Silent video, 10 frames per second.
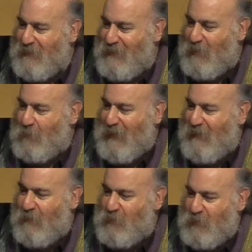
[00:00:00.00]
uh,
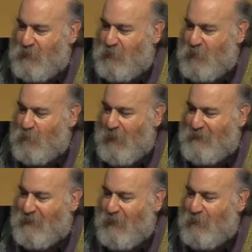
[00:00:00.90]
biologist who's
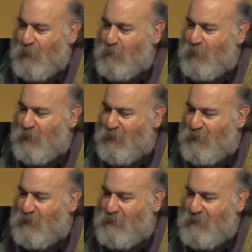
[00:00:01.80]
spent time with
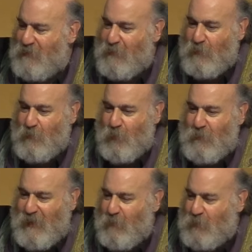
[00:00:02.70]
birds will
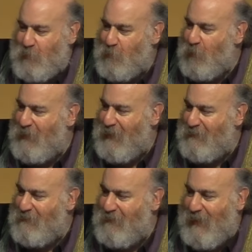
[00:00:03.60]
be able to look at,
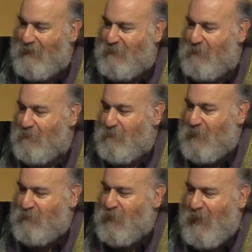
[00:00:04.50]
at
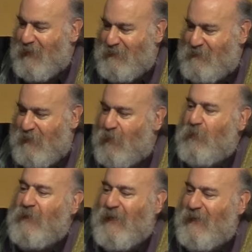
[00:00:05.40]
the flock and say,
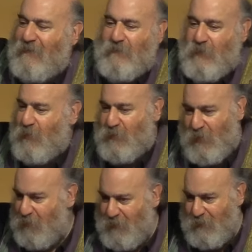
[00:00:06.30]
oh yeah, those
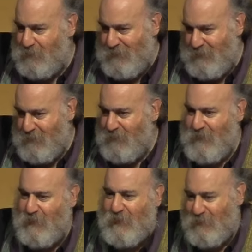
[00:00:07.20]
are the
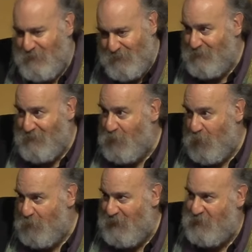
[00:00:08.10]

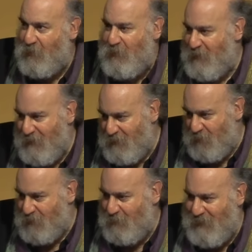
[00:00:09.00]
European starlings
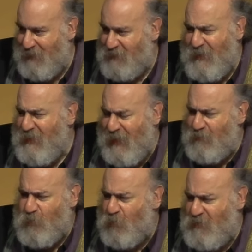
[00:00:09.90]
or something else. And
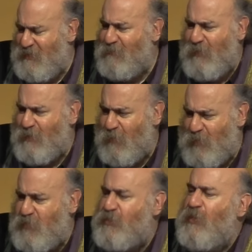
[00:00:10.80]
of course, some of them are
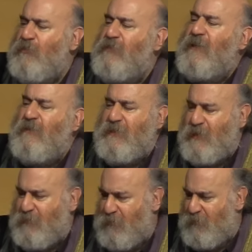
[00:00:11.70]
so very
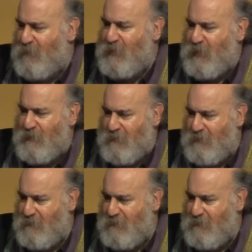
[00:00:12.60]
different from each other